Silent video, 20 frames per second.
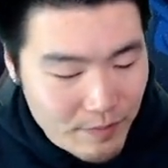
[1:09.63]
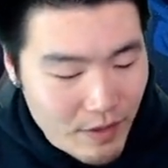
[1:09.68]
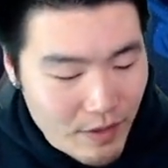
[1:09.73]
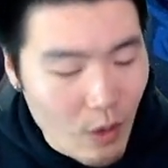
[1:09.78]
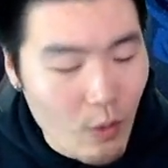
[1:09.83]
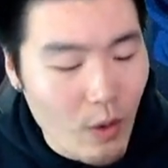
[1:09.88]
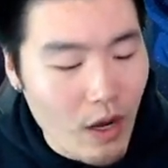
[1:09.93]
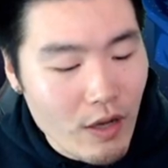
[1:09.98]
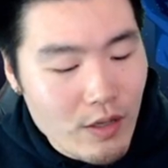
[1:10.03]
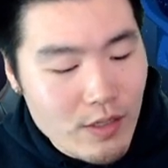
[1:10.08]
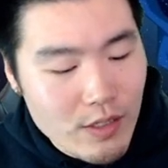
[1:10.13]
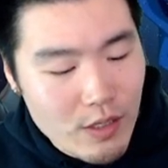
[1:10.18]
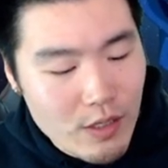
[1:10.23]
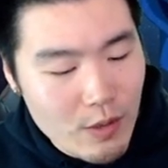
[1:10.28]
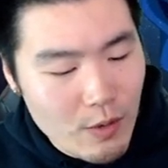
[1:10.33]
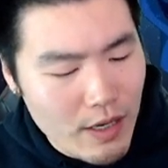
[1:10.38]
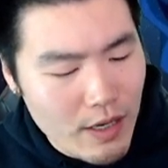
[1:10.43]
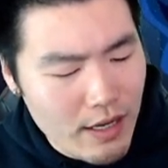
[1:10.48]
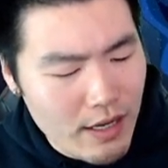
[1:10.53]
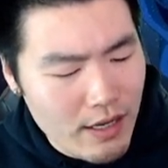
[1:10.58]
Oh,
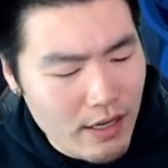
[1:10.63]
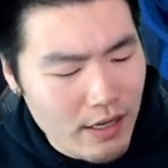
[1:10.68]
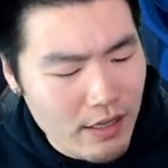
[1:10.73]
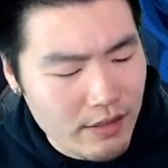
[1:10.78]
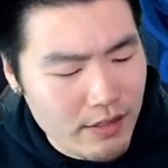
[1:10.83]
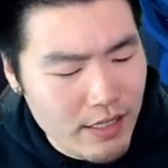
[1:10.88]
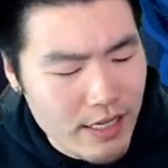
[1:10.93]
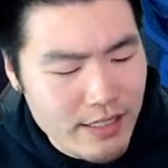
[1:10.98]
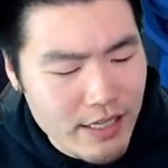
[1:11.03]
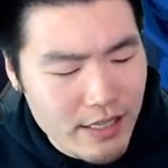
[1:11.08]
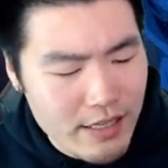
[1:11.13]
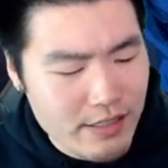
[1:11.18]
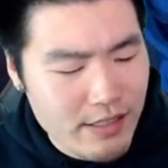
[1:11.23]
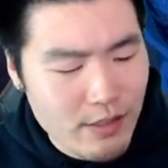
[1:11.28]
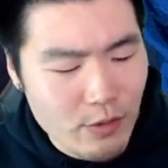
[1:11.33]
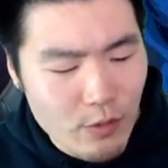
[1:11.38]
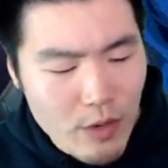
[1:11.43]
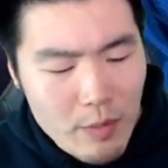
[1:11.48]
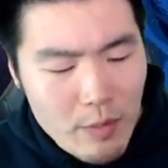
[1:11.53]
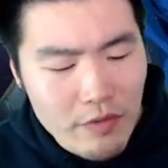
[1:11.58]
also, uh, did I say this?
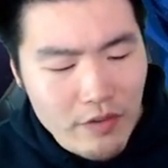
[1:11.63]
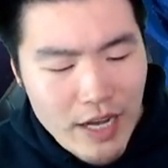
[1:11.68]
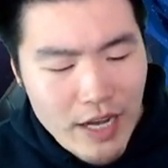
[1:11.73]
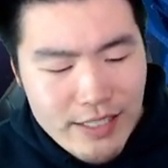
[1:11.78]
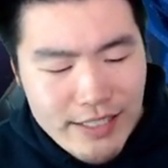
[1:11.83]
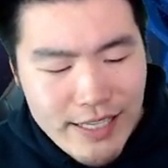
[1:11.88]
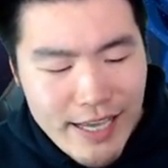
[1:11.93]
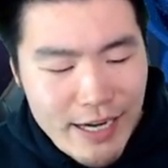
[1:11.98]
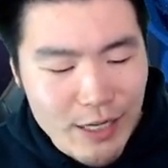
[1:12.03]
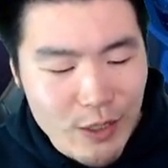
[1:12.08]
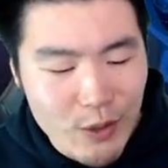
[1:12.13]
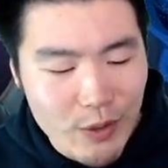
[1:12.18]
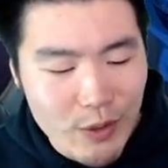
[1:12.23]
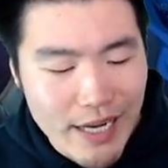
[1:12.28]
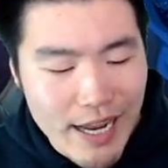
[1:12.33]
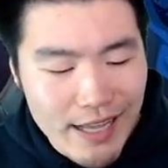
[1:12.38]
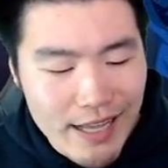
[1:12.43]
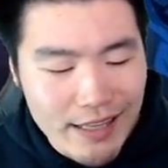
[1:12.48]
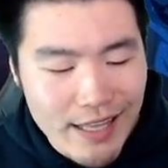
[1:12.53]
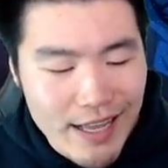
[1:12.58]
Realm of Gods category
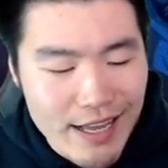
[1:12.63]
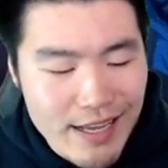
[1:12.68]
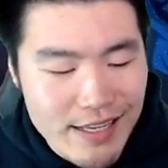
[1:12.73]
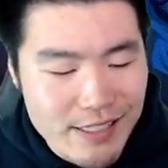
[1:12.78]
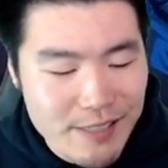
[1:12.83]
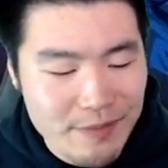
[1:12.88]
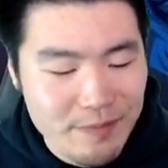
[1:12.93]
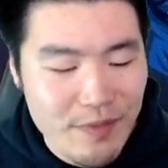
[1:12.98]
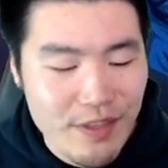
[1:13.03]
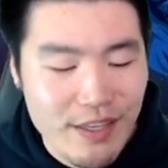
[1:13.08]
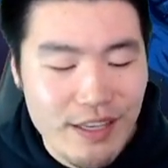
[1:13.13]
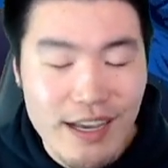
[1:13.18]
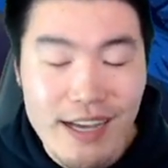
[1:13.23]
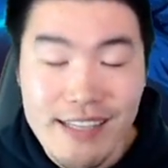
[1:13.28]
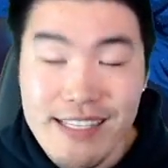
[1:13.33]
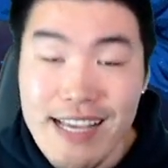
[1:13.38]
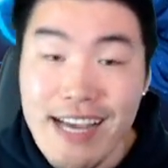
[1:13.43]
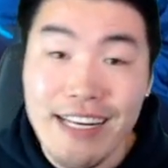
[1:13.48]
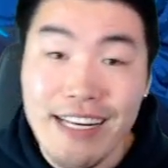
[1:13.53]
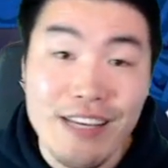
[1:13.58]
allies,
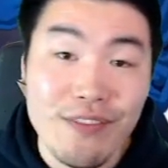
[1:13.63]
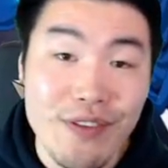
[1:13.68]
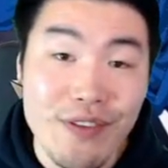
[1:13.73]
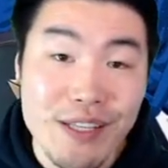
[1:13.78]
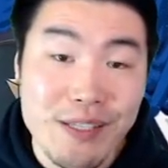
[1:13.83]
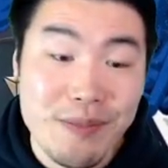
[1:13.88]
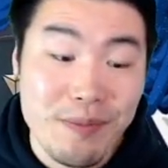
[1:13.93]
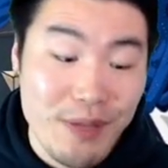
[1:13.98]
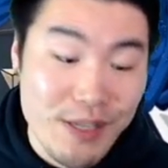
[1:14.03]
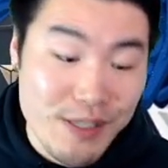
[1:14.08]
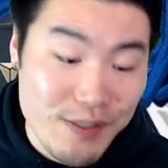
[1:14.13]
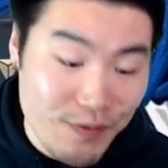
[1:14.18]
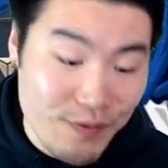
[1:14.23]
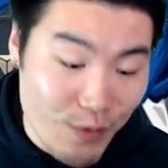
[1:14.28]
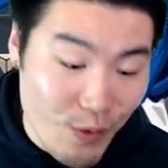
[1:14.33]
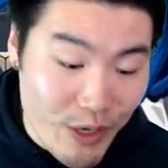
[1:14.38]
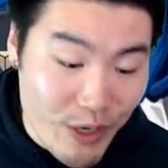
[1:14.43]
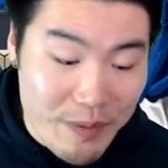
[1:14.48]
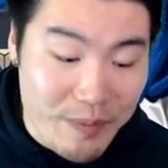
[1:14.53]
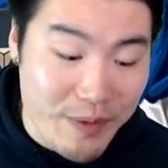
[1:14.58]
attack and defense plus
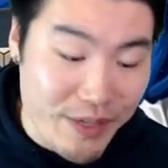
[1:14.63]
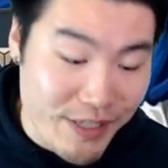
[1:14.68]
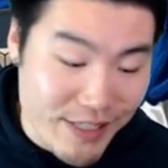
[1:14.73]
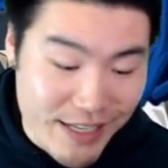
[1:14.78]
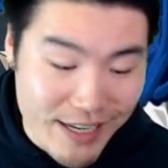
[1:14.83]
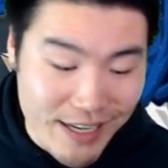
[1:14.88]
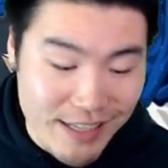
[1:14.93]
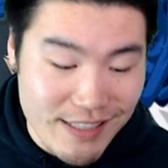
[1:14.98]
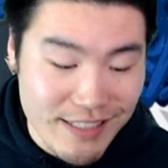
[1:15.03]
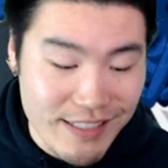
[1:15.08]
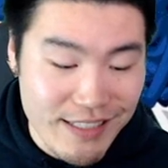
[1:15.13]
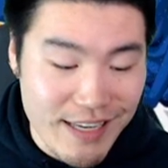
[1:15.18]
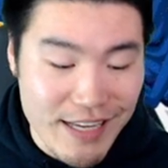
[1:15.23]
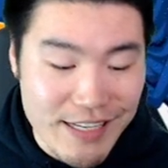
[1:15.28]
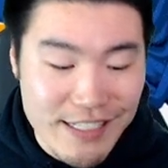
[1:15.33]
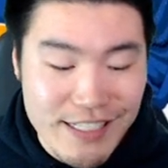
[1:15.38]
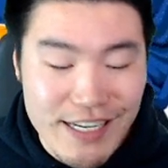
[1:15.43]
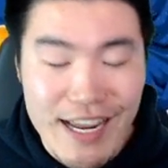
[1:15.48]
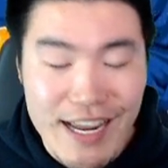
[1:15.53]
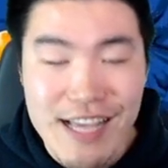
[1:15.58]
forty percent, and
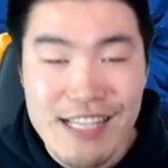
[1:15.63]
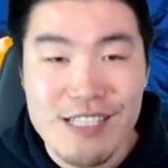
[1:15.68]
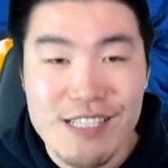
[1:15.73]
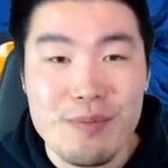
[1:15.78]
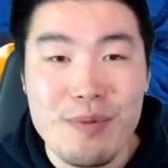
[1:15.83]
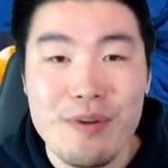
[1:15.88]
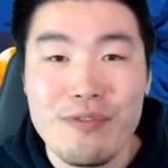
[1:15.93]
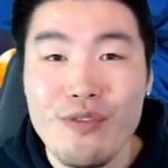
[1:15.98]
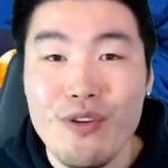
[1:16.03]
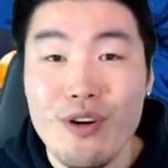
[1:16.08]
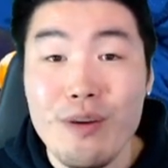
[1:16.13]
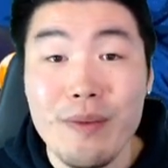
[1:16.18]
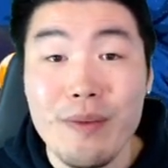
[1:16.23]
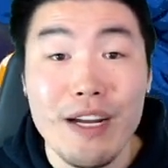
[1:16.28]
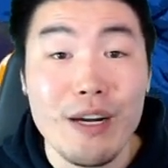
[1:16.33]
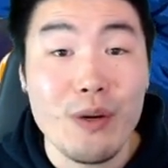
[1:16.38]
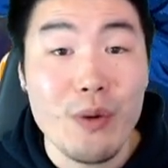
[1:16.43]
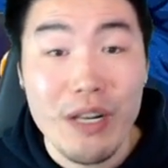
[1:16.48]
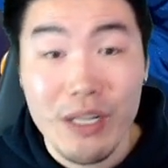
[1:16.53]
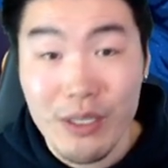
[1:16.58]
chance of performing a
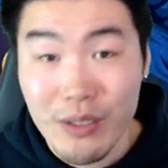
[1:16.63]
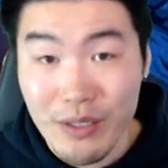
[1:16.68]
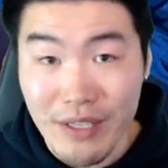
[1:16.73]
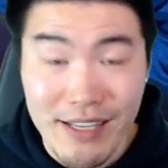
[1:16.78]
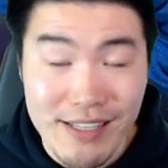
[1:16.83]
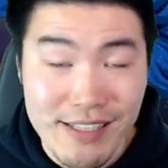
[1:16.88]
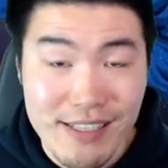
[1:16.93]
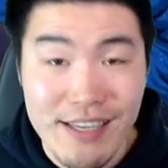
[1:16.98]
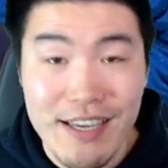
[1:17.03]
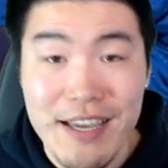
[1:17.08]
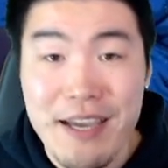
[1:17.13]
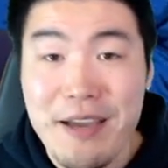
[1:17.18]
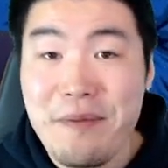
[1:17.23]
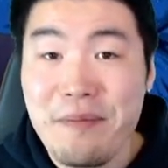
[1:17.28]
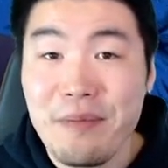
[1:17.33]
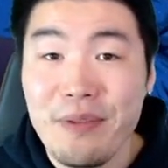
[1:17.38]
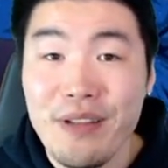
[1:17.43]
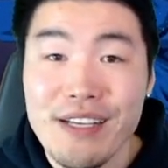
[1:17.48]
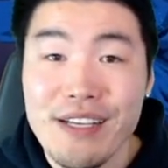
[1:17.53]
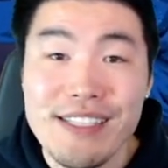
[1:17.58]
critical hit
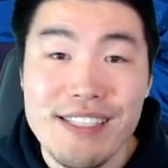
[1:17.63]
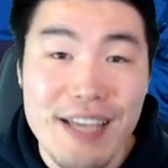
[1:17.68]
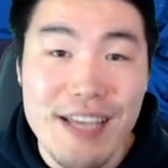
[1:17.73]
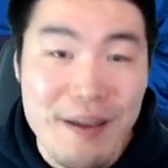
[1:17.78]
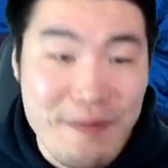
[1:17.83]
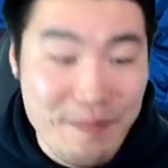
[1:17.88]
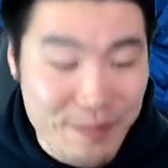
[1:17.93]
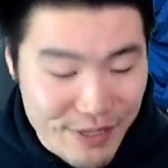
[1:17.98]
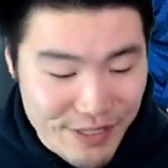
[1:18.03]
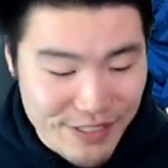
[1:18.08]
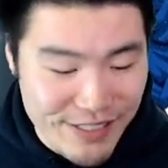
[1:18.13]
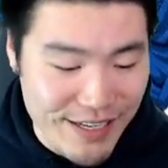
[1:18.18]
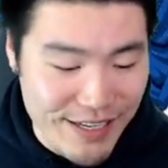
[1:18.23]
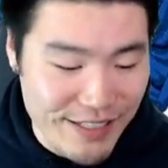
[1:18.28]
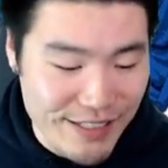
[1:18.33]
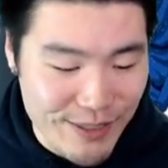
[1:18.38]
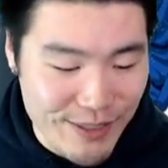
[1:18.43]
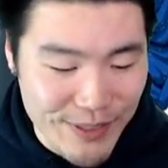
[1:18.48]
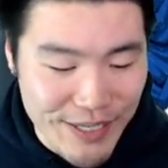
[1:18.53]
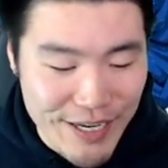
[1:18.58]
plus ten
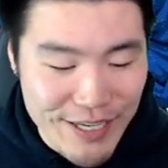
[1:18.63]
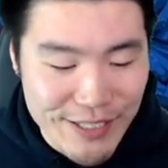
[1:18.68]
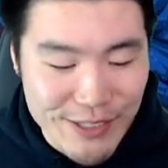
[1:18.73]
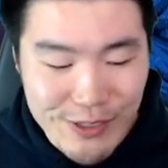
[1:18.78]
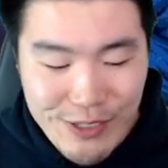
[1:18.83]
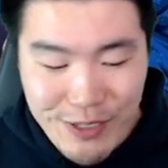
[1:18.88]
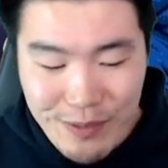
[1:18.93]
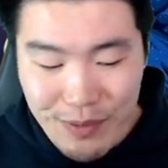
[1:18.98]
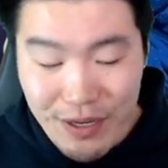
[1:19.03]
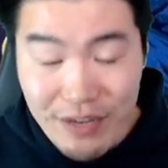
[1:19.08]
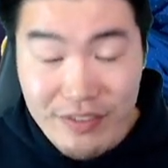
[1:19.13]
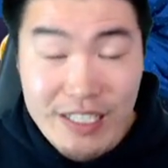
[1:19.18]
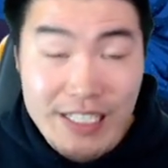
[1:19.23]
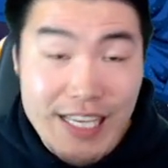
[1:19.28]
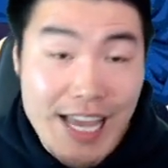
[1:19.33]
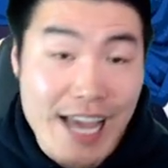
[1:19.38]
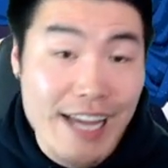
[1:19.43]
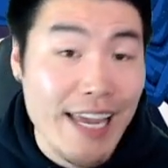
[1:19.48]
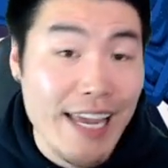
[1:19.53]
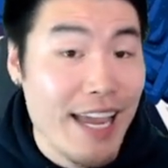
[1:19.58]
percent. Okay, so she buffs
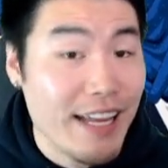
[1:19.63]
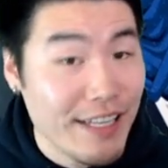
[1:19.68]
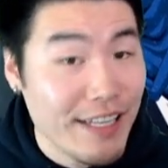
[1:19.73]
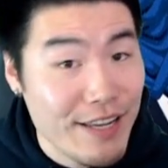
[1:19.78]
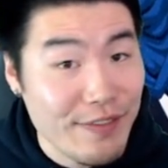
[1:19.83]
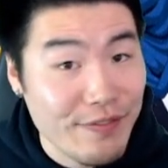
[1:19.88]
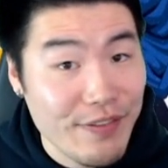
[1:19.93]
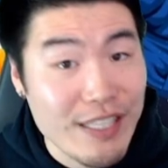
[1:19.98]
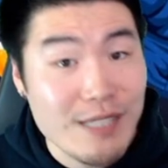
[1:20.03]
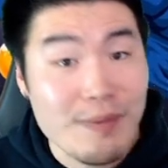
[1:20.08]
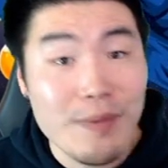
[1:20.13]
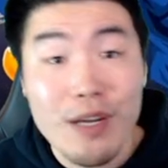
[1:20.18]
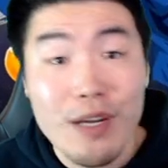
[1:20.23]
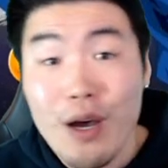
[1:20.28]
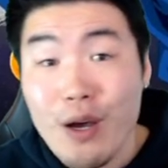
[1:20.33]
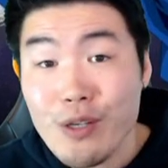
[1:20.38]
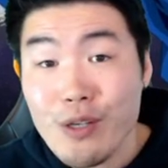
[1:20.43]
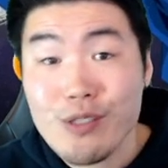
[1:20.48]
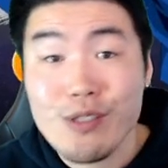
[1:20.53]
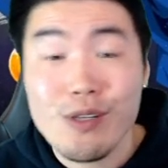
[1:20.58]
attack and defense, but
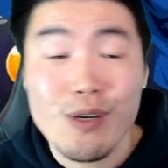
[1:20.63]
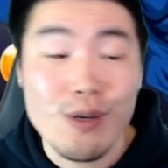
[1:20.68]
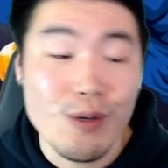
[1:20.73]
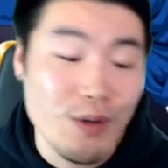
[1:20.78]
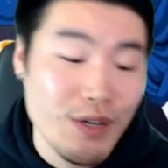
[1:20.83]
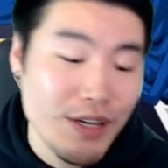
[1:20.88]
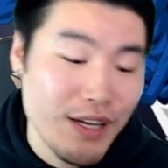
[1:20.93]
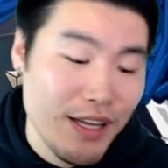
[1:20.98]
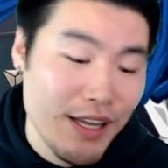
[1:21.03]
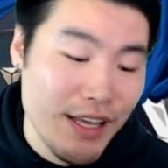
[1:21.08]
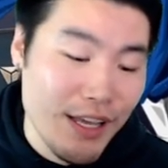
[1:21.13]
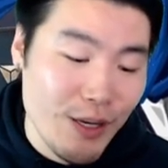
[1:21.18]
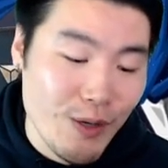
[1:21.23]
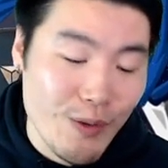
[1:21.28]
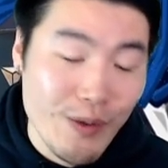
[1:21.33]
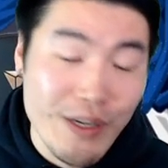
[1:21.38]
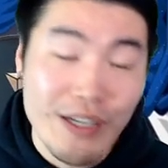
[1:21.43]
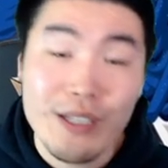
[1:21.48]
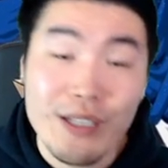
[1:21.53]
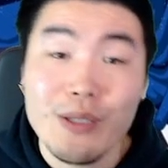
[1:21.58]
also
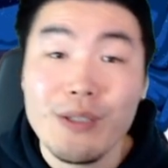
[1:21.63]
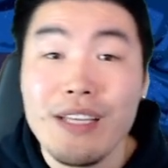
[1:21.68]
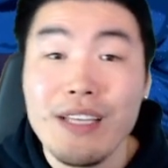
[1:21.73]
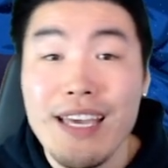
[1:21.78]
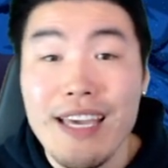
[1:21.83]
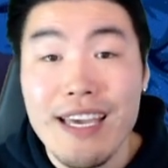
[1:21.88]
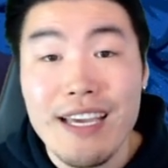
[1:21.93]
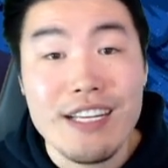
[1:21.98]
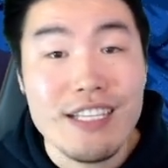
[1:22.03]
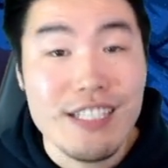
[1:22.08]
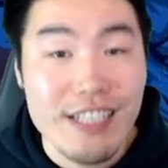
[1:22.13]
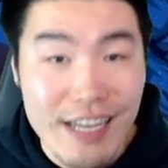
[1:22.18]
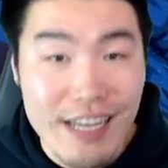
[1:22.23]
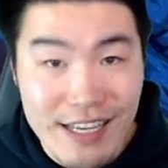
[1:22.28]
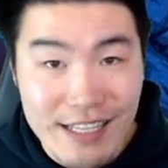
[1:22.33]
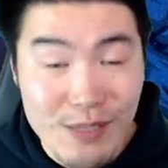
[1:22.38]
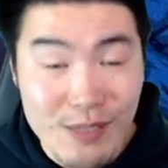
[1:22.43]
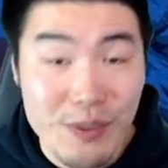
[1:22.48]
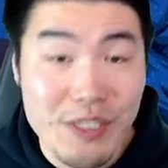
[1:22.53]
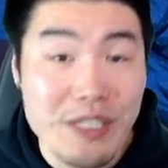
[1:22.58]
critical hit
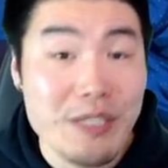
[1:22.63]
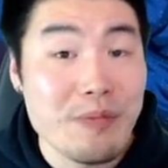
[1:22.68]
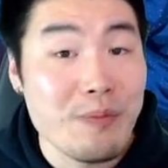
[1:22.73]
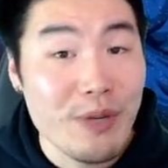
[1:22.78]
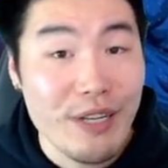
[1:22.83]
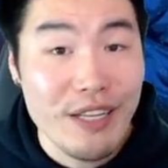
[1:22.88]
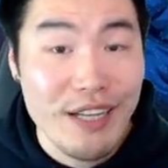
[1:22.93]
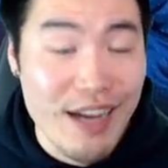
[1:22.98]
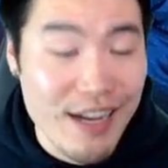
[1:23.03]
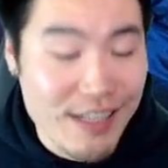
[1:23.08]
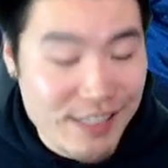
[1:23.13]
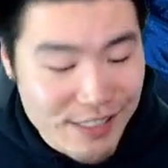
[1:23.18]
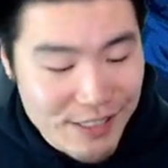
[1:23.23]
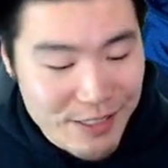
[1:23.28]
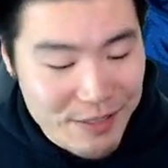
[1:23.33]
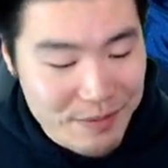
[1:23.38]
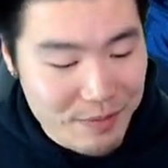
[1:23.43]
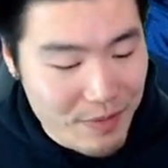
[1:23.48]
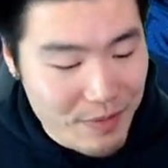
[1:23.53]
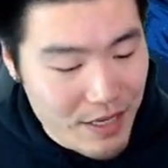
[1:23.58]
chance, which is pretty
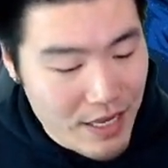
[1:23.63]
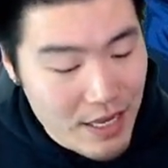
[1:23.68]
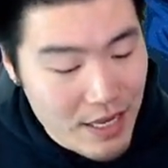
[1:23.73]
awesome.